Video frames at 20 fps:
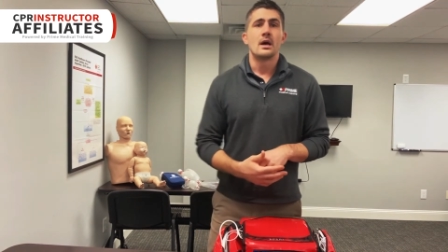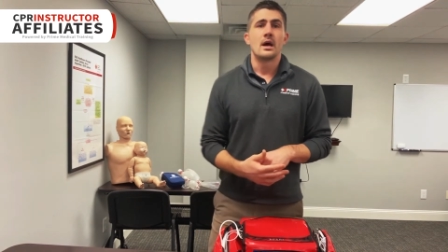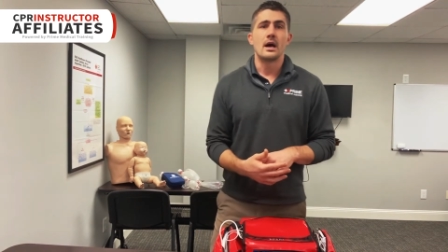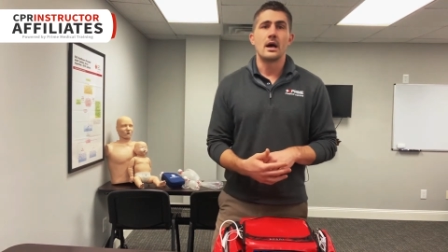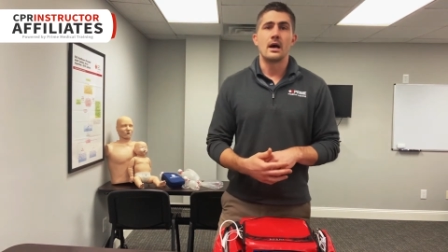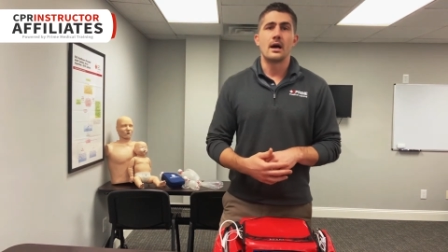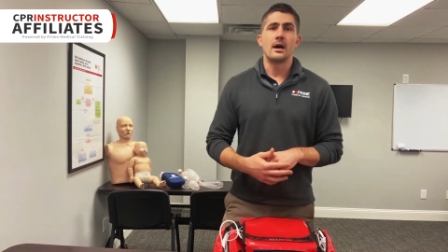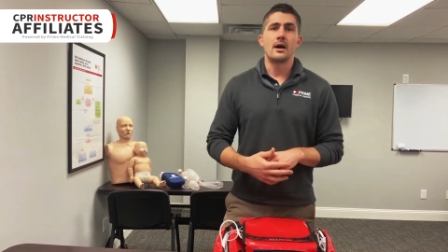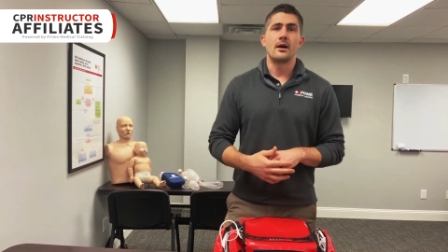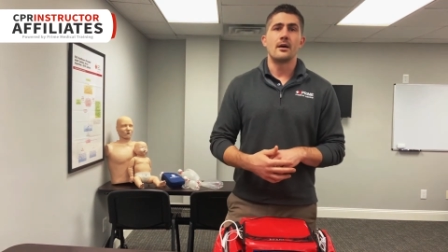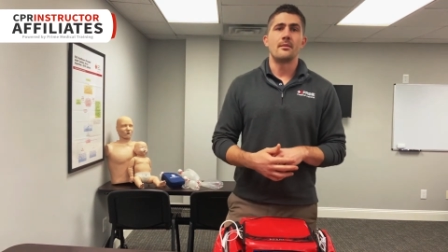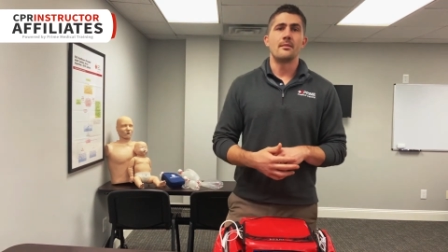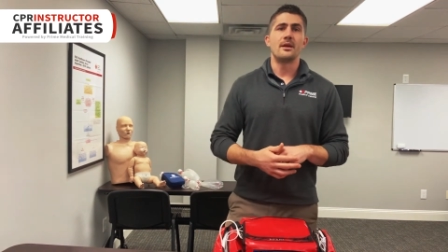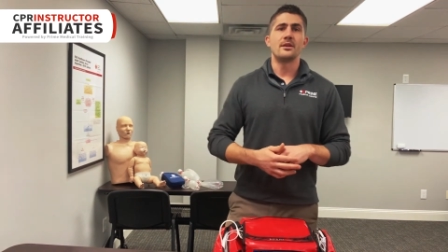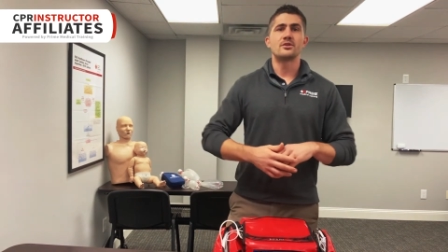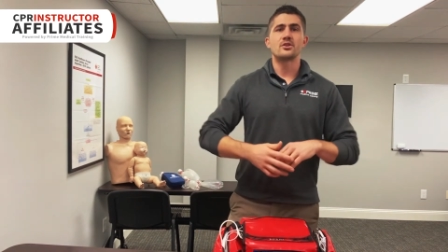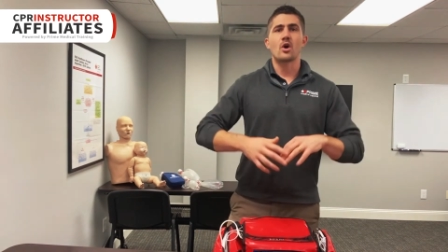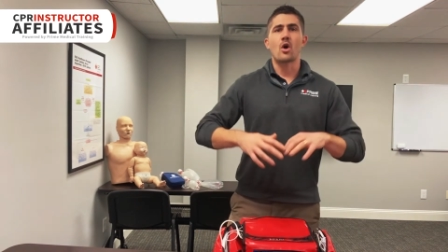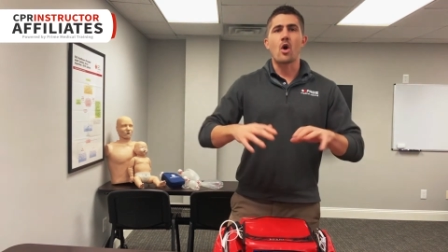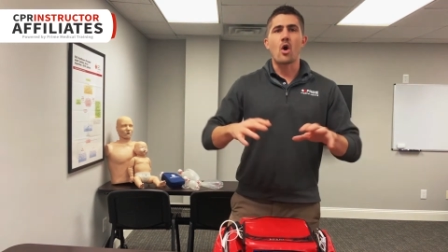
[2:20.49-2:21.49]
Um,
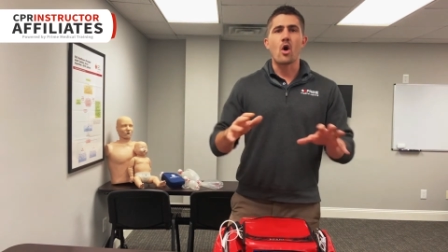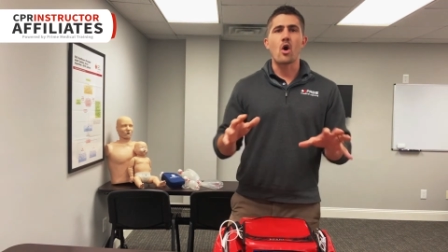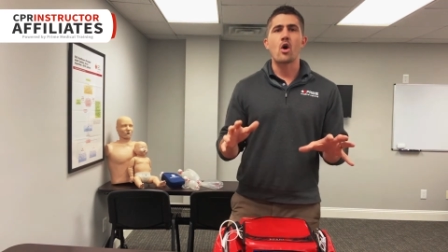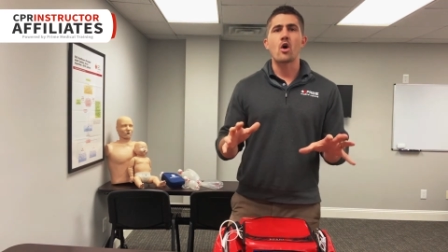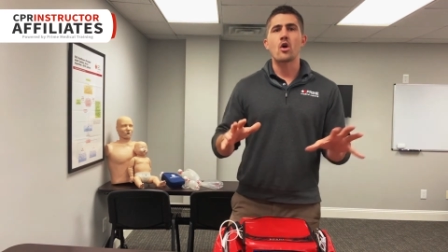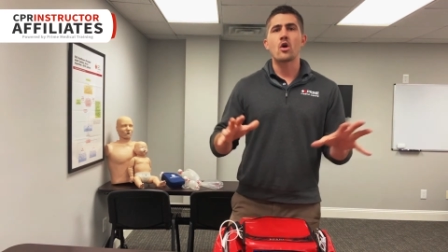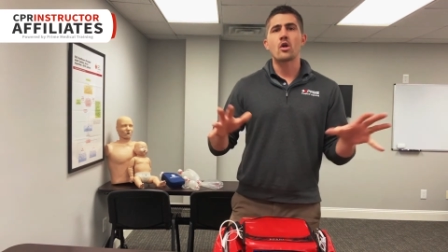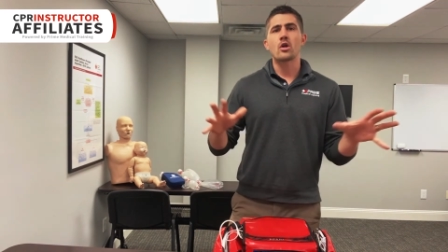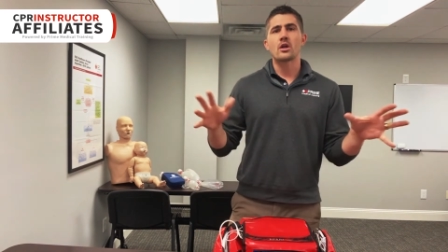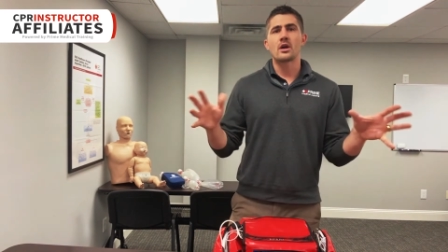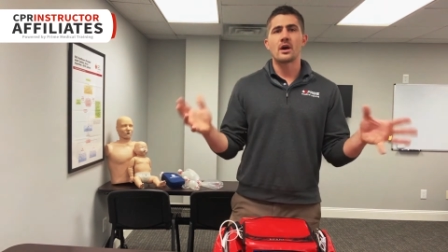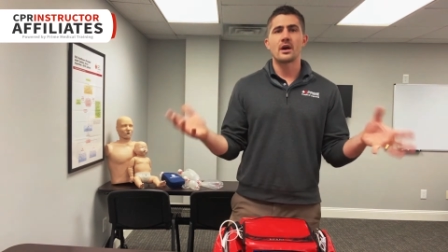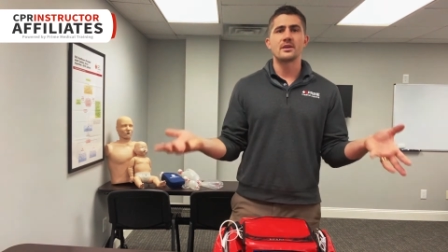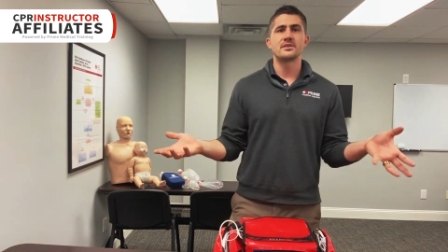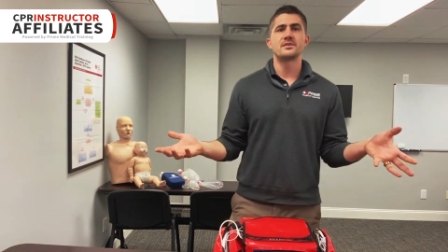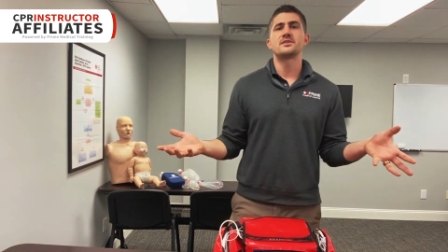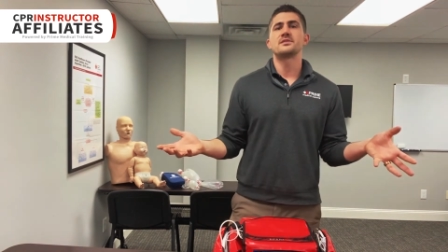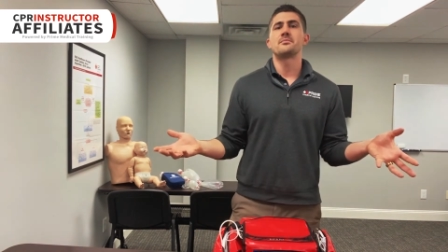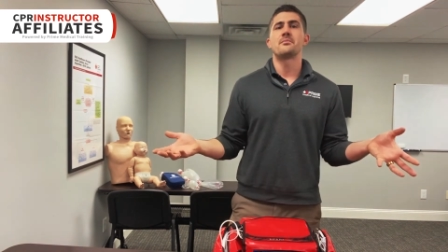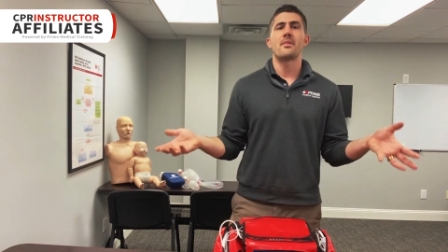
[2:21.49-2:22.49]
it's all
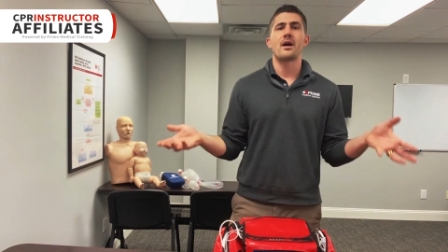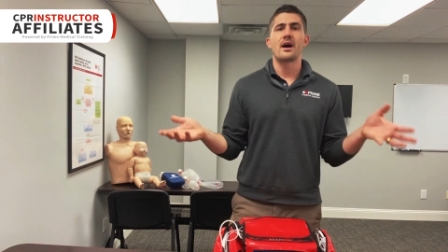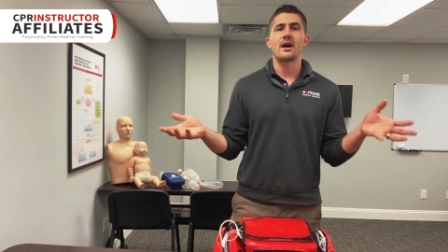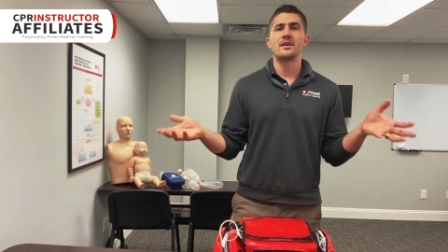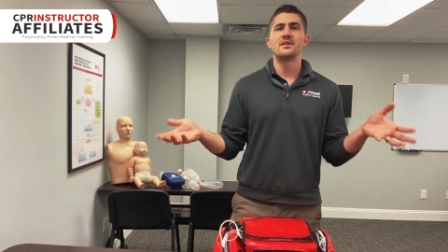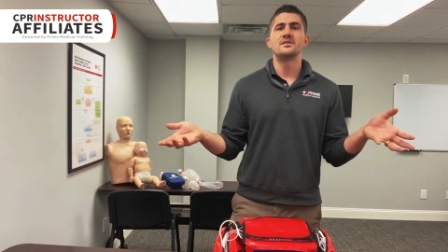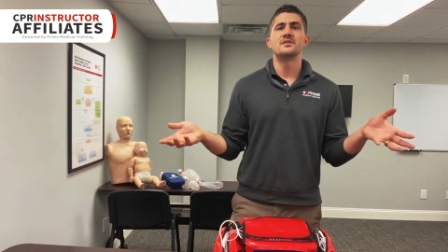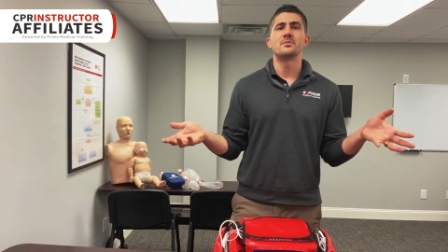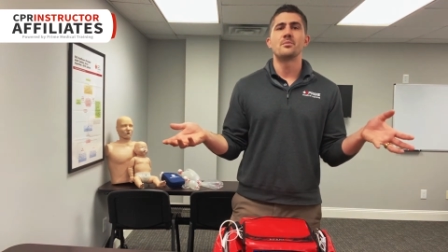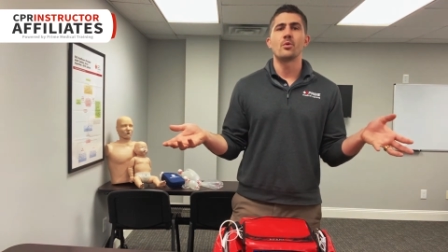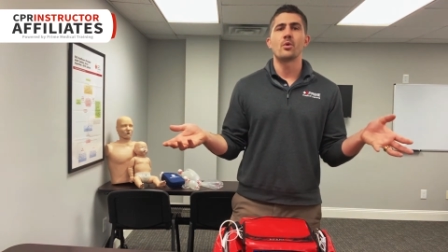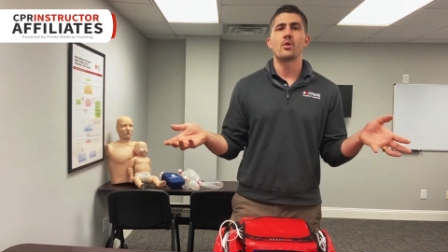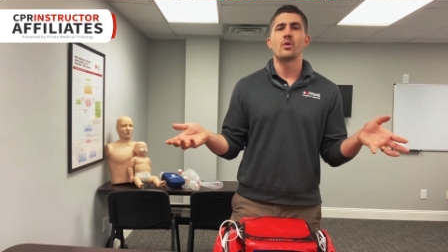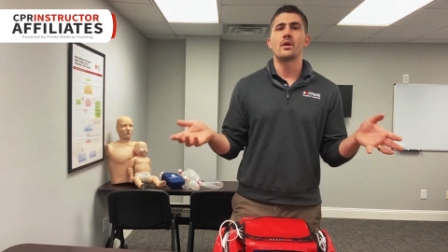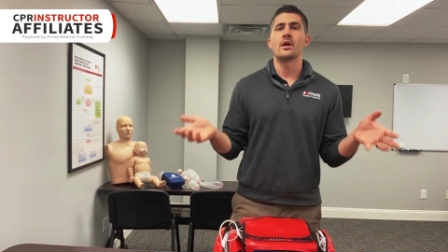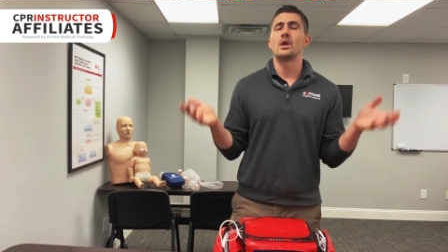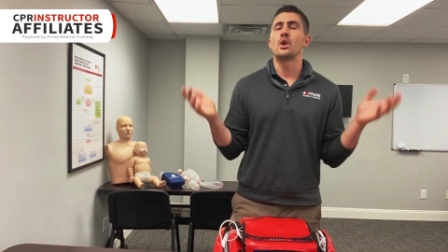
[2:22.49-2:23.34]
customizable,